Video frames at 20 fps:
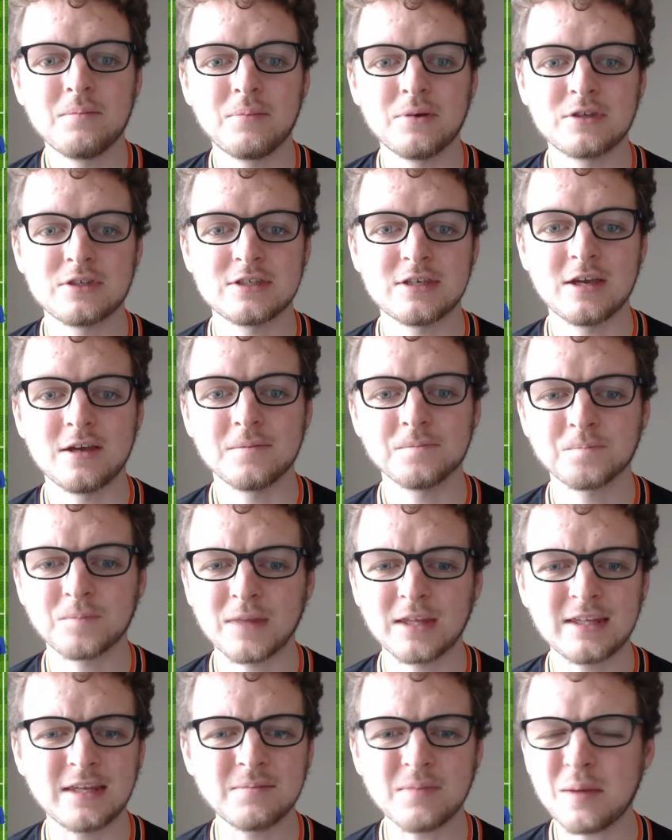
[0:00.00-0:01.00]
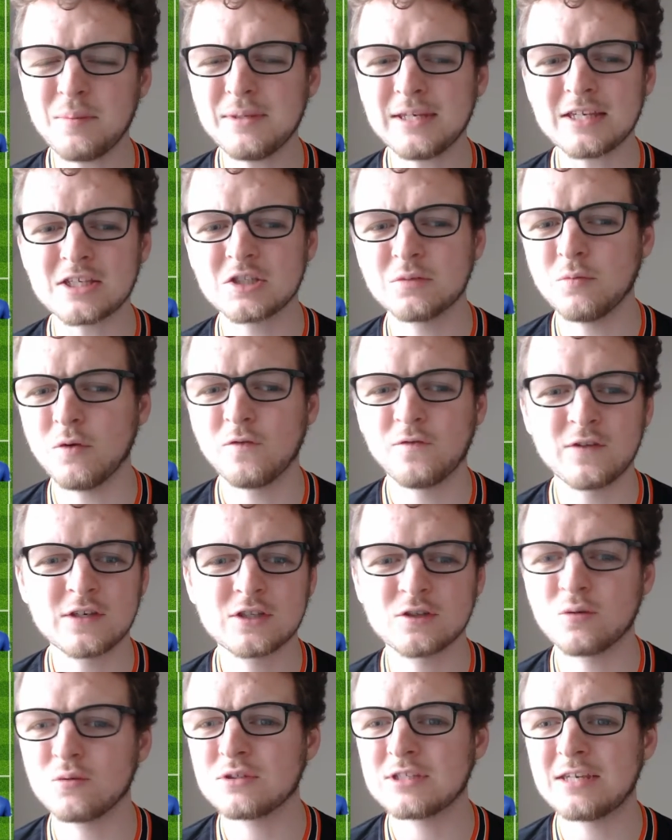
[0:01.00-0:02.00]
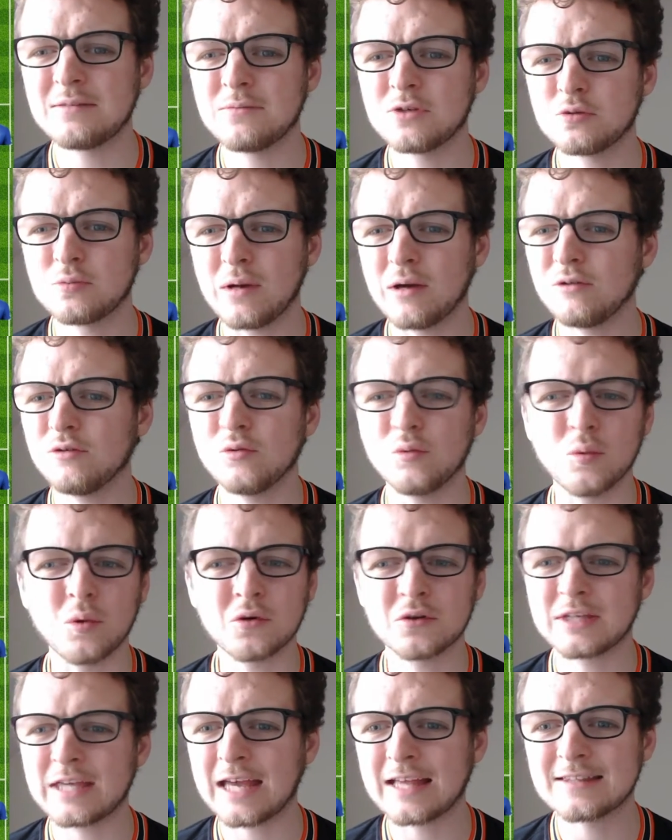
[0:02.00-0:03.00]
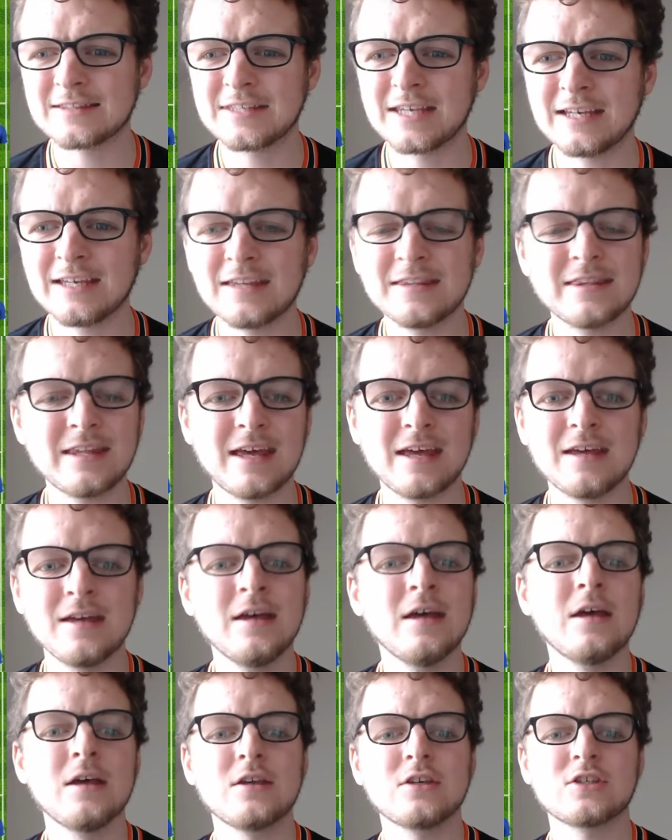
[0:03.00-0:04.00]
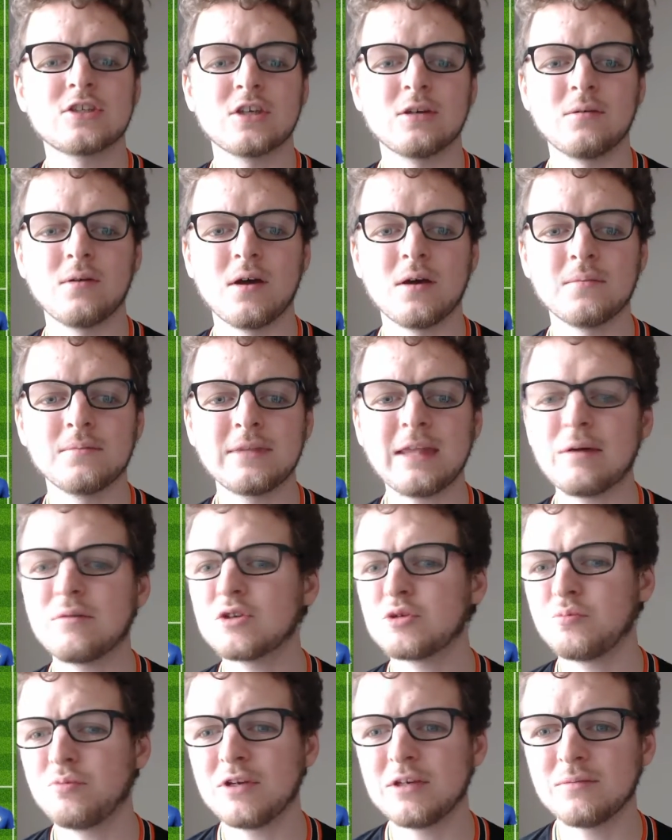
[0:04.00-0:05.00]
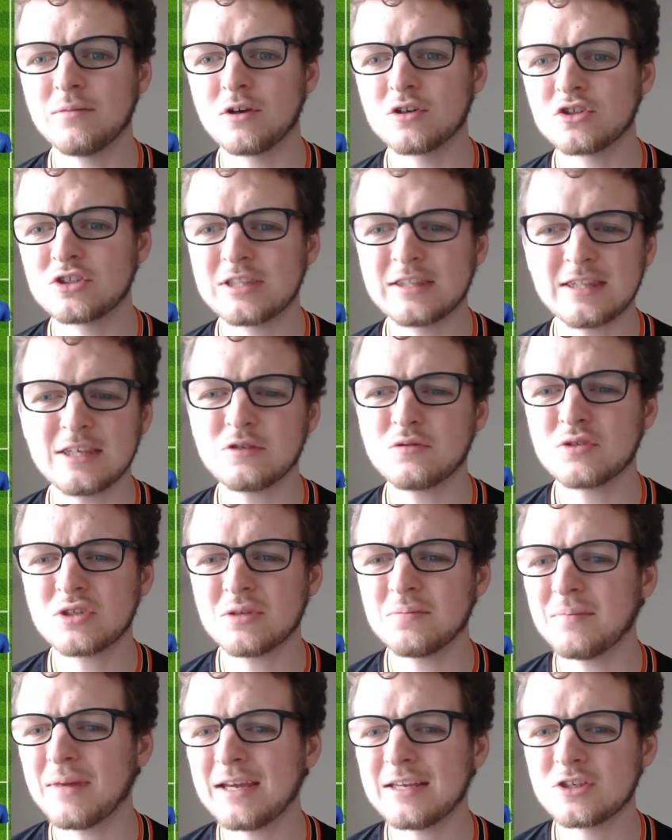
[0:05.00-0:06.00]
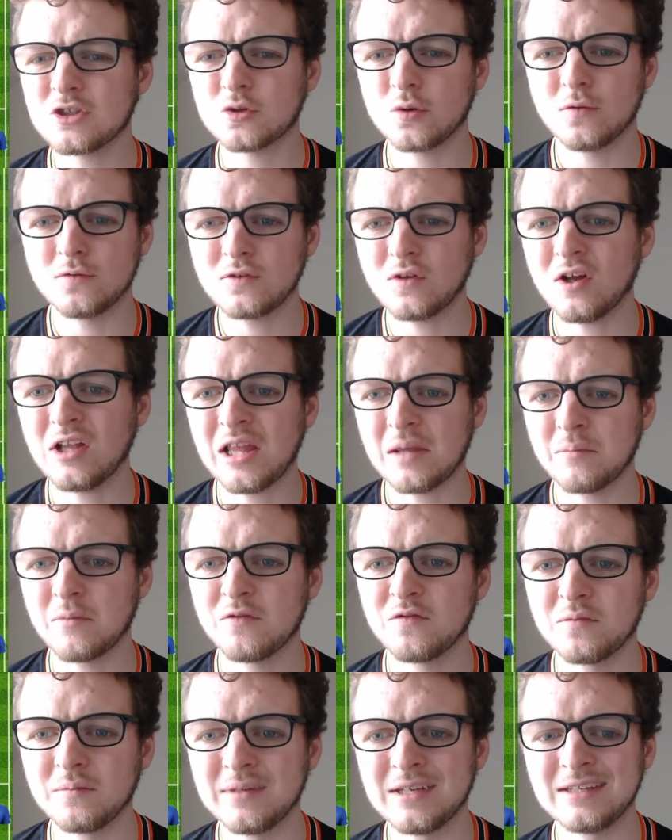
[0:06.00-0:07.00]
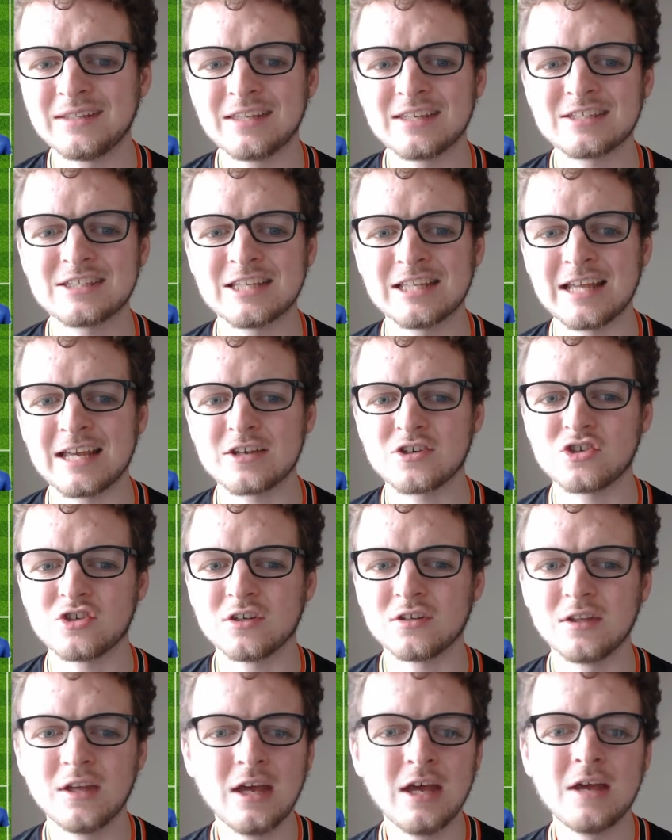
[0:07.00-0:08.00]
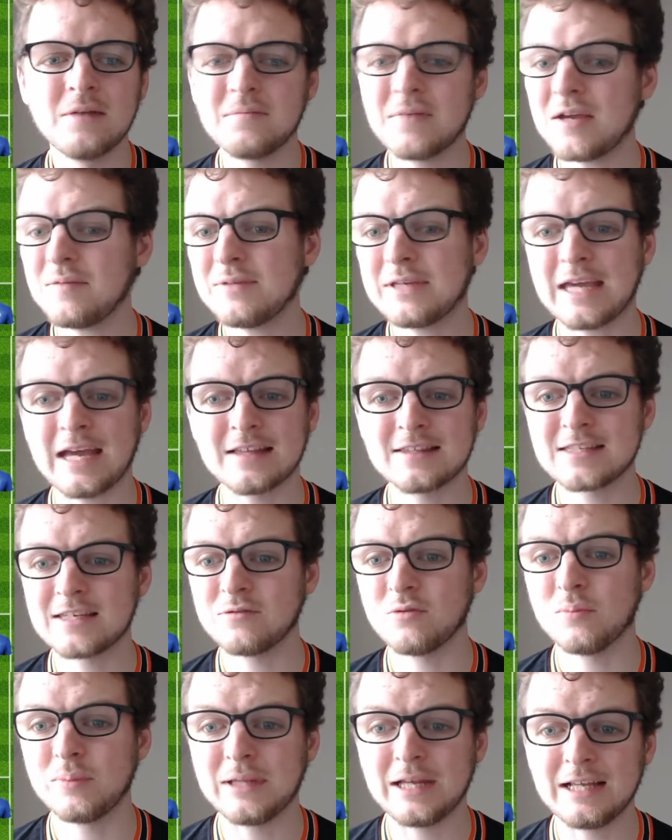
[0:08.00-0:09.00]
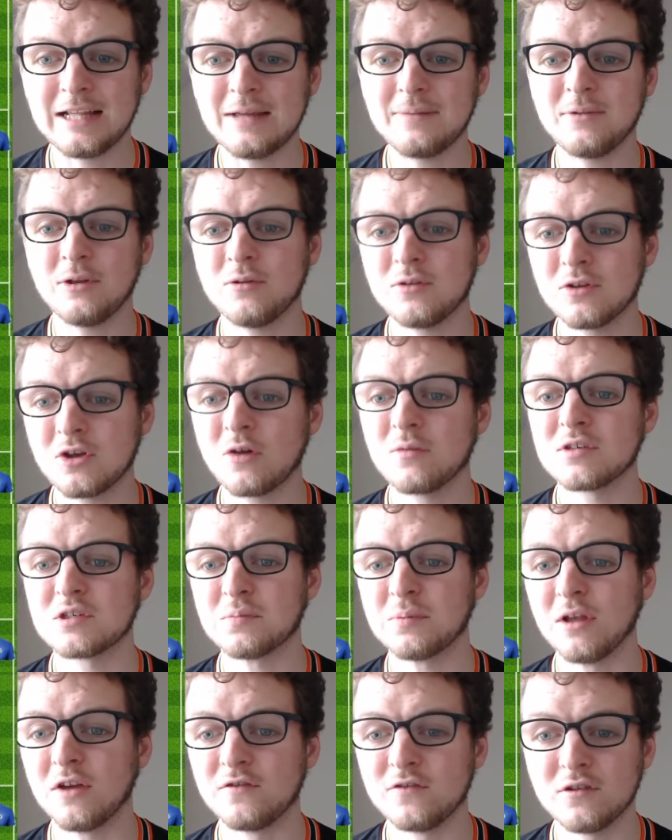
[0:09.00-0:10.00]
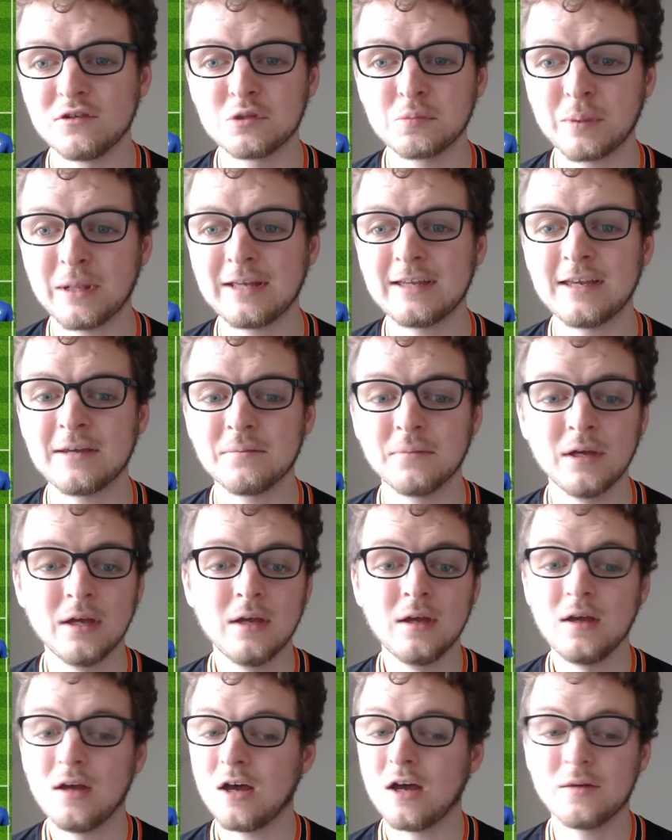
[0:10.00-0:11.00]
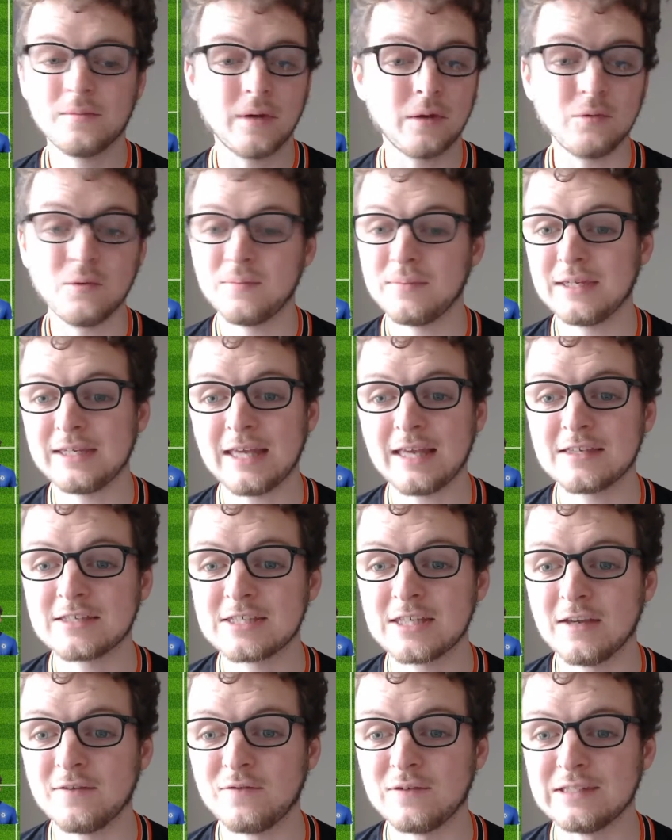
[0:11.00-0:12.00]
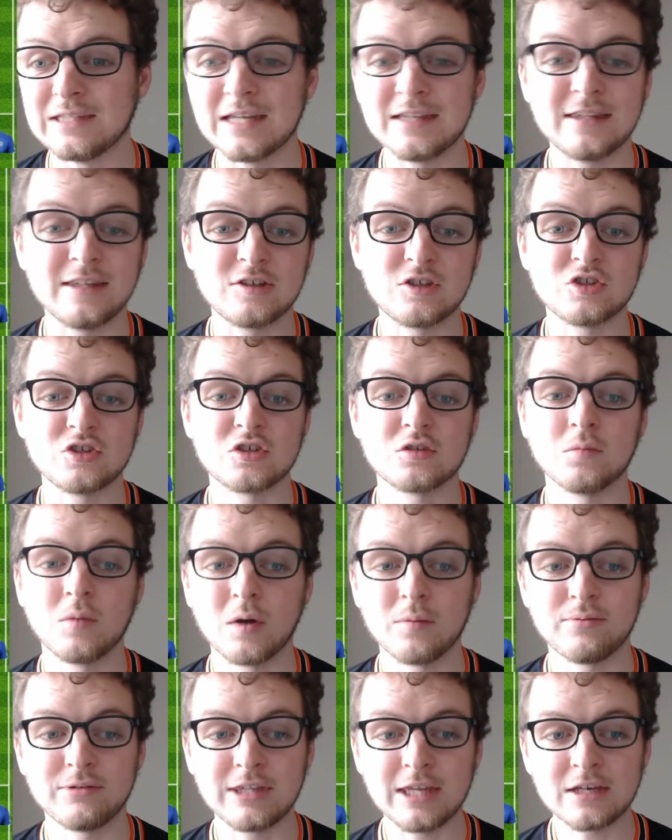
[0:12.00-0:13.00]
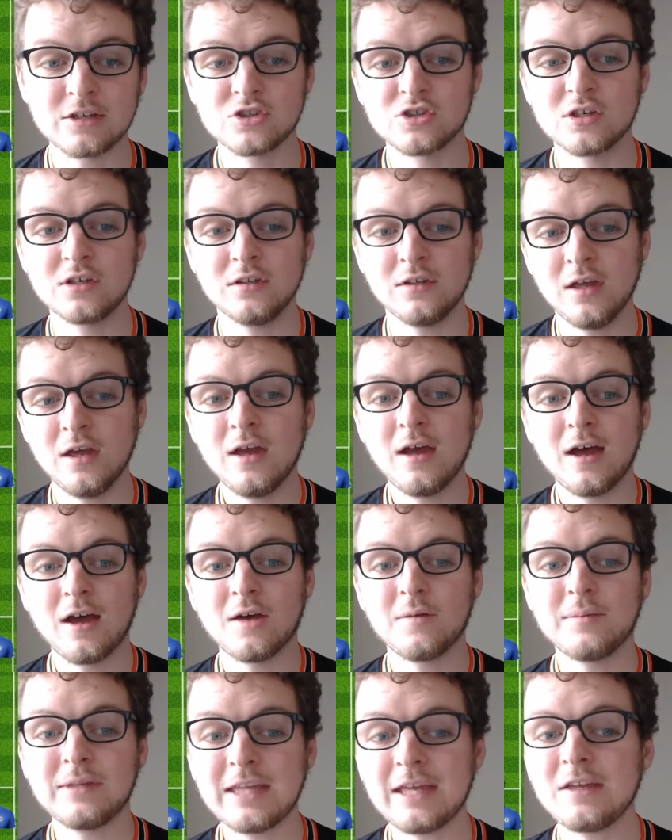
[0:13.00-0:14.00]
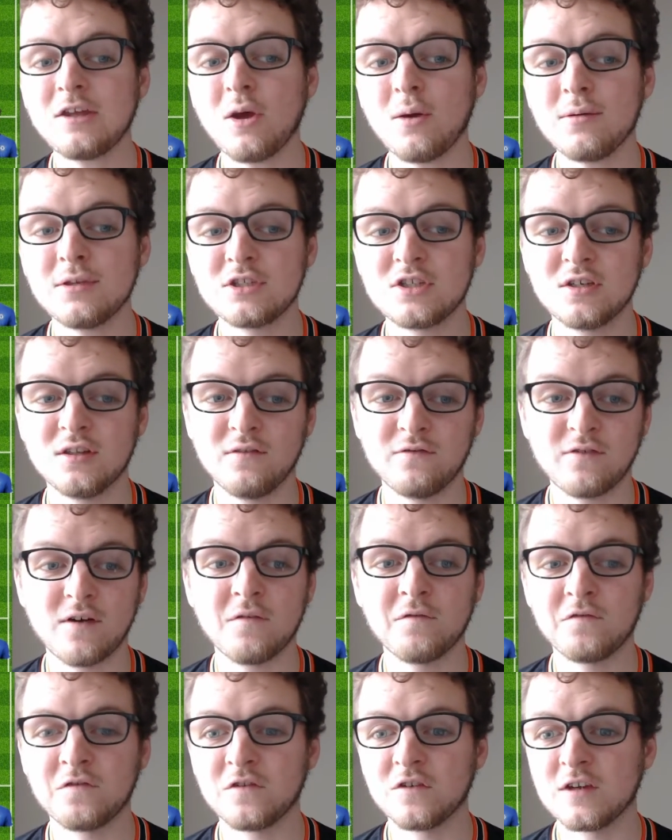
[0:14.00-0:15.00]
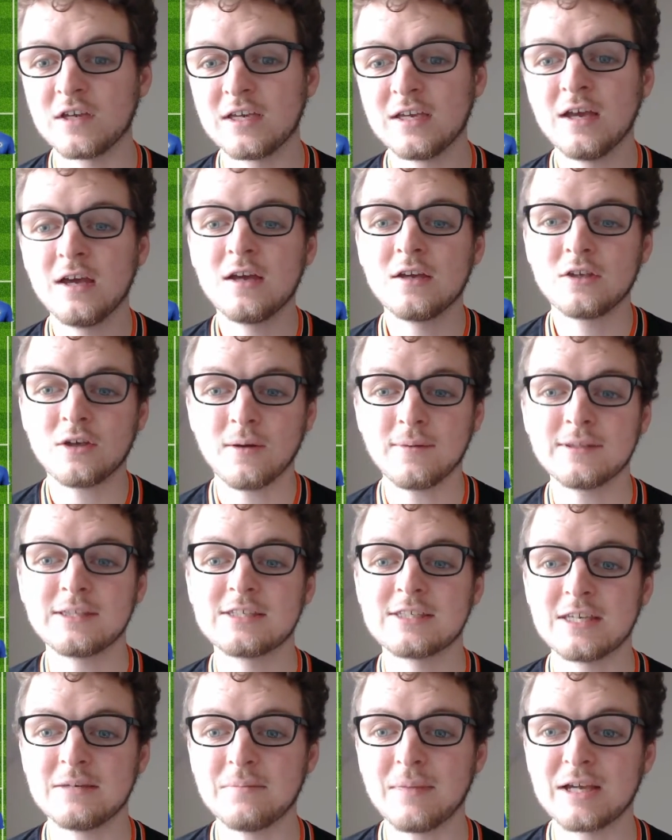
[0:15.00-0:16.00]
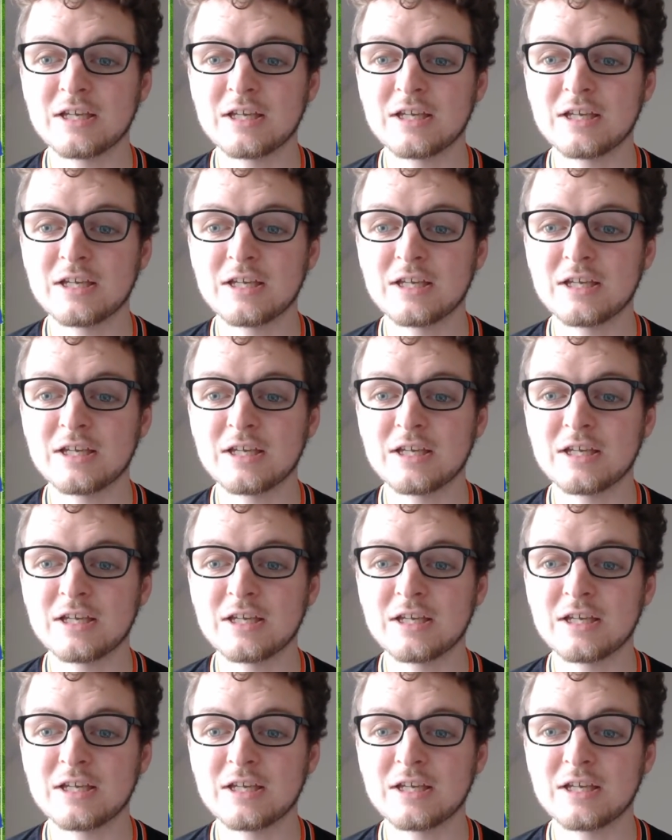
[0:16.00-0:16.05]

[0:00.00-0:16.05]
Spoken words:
But yeah, maybe against a more physical team as well, you'll want Kante in there. So that was pretty much... This was the main sort of dilemma for me in this selection. Maybe Kante will play. Let me know in the comments below if you'd play him. I wouldn't be against it if he did. This is just my prediction. And then going to the front three... Going to see